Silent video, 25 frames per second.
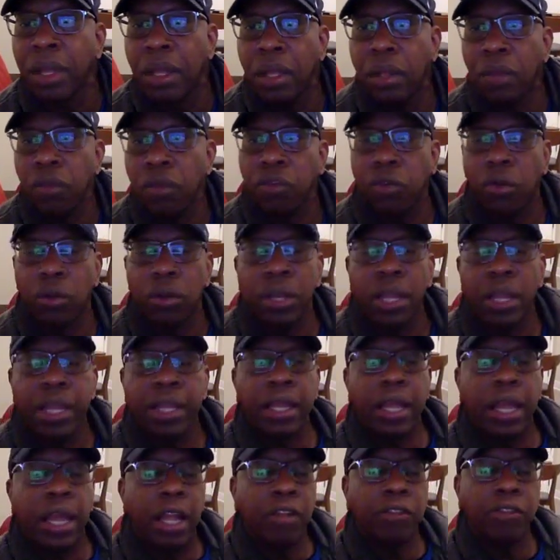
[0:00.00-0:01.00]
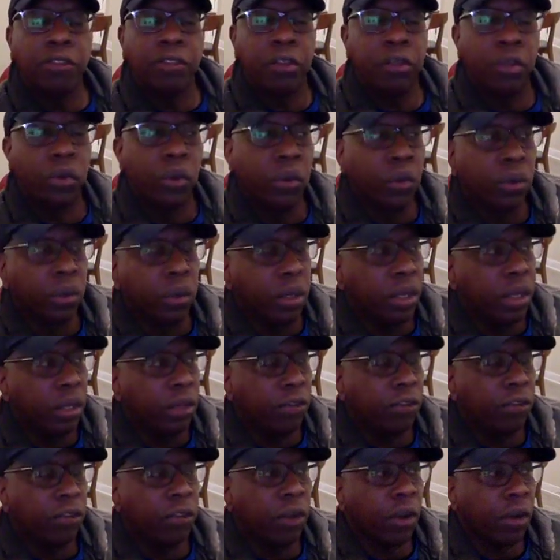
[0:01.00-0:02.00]
So Lake Elsinore, it
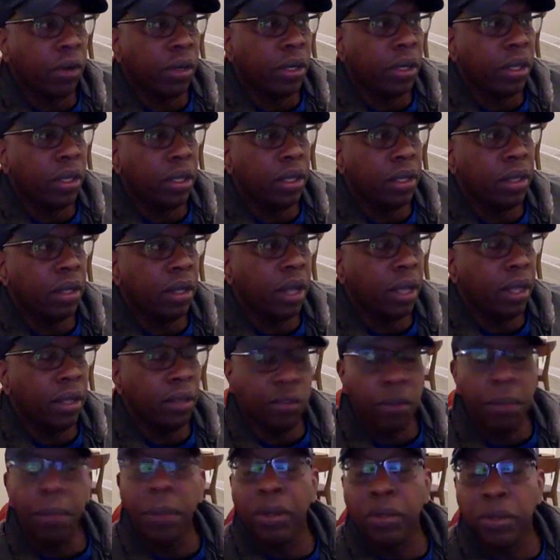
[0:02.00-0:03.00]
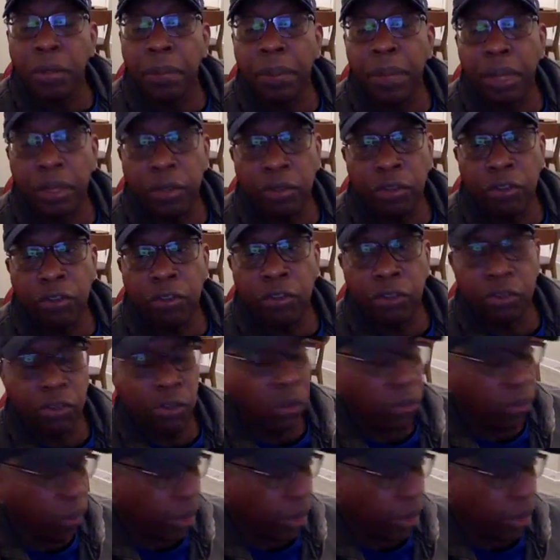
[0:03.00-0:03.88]
started, and some other places has already